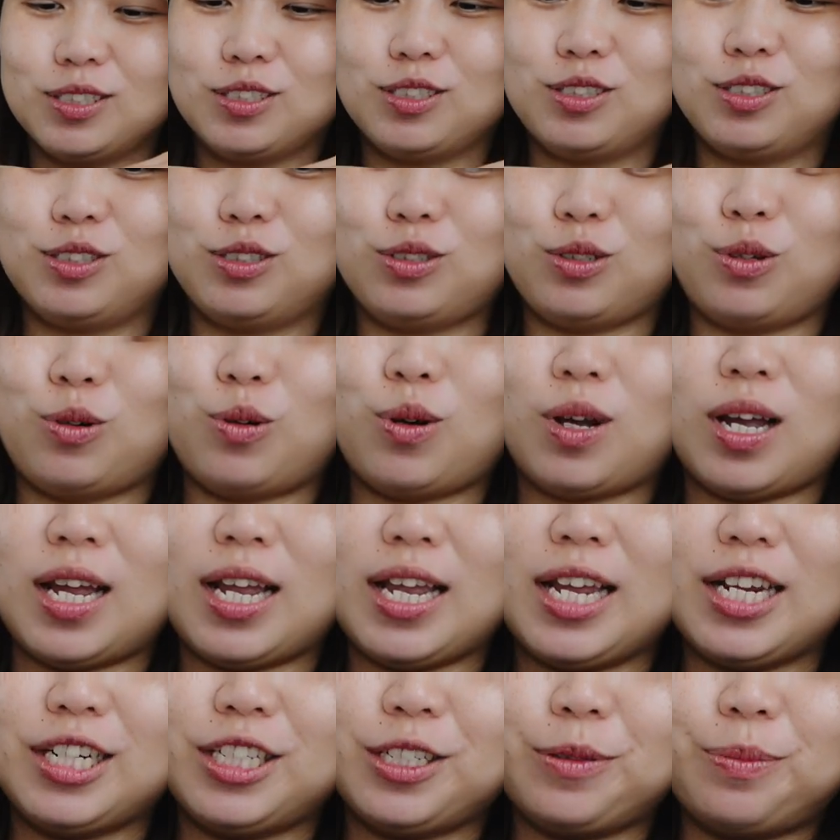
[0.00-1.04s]
So
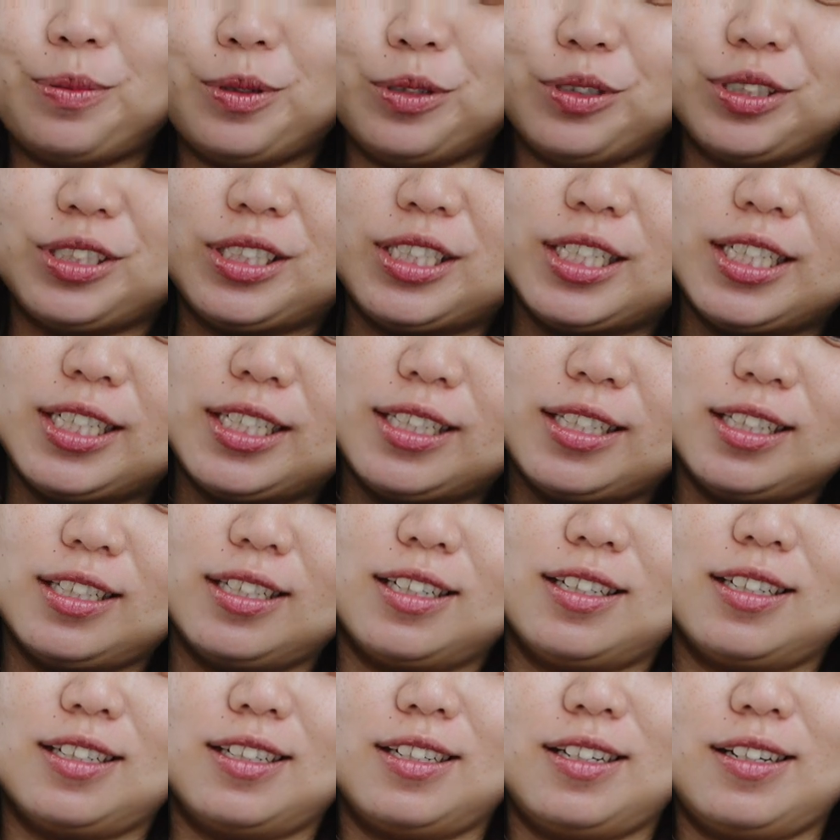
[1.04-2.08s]
I actually posted
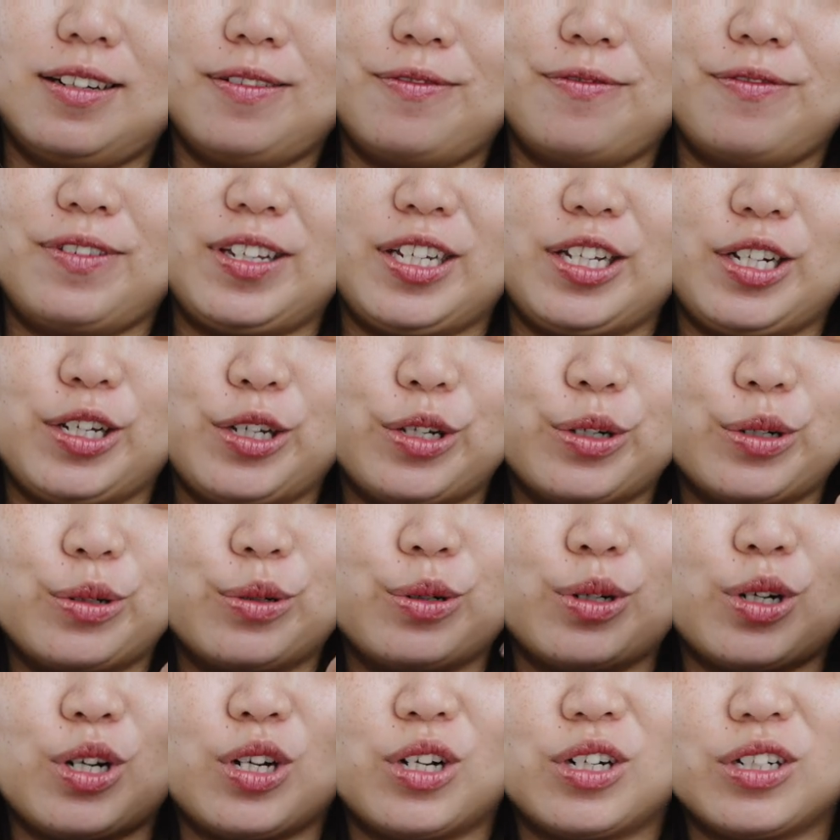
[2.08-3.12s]
a
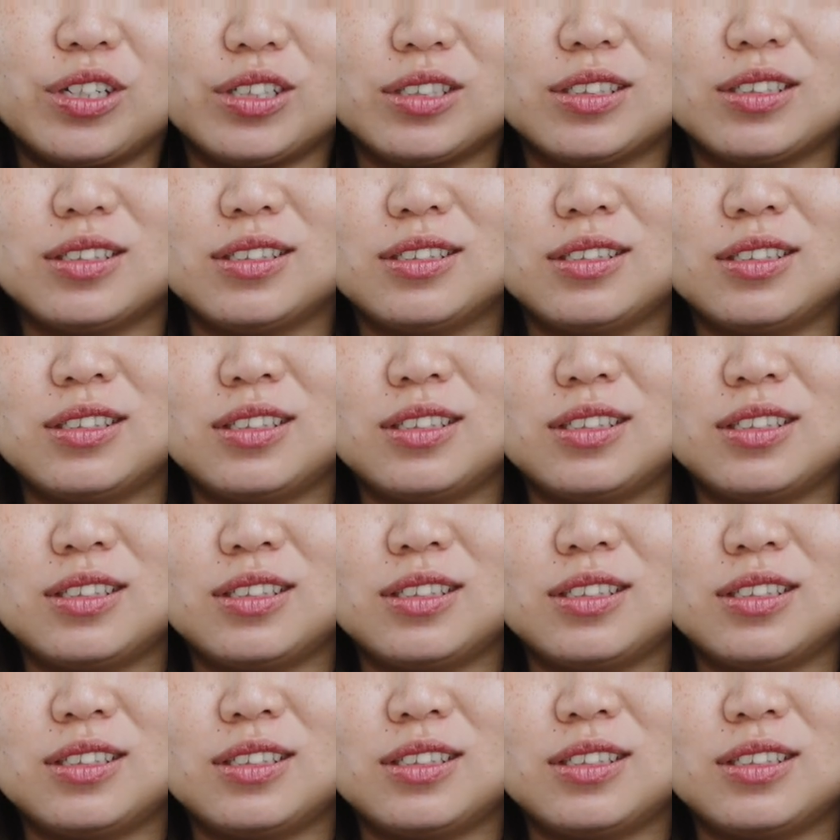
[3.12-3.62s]
video on